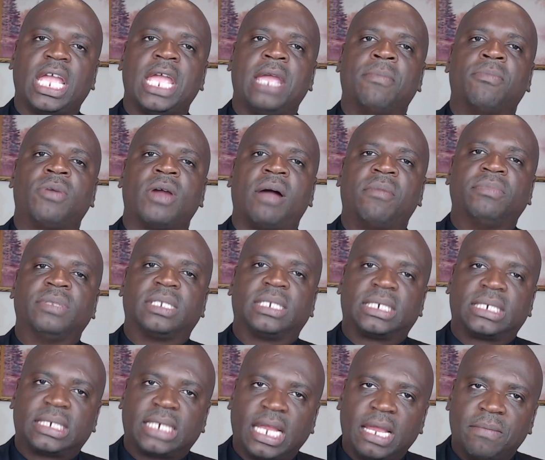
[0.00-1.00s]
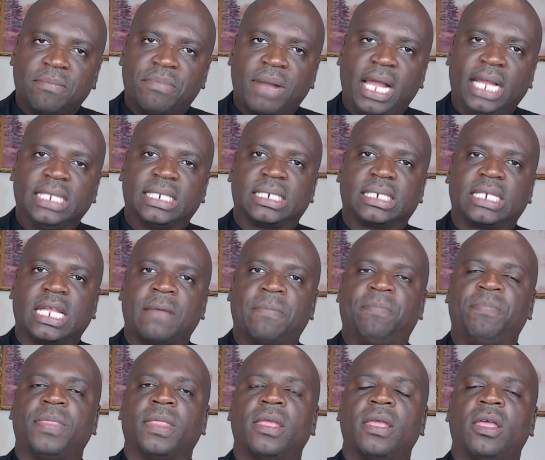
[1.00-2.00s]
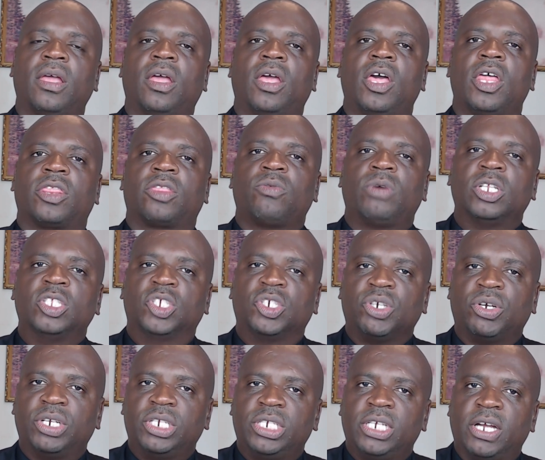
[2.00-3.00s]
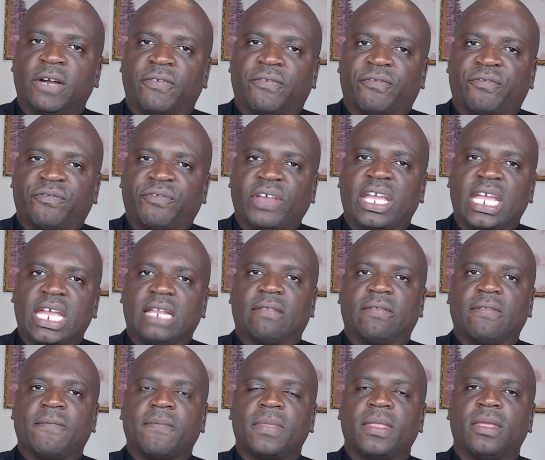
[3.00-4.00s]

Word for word: Abram step by step through a journey of faith